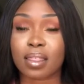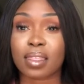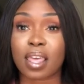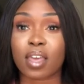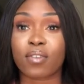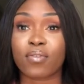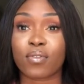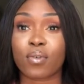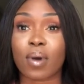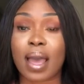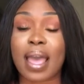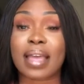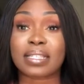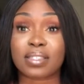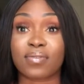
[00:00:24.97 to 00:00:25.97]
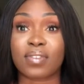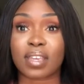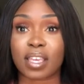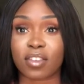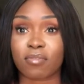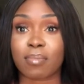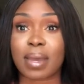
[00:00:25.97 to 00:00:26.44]
therefore I had to
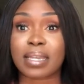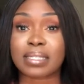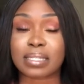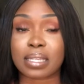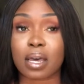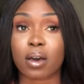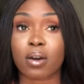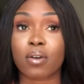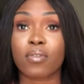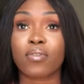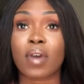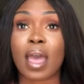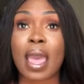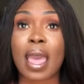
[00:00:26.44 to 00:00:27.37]
forgive myself,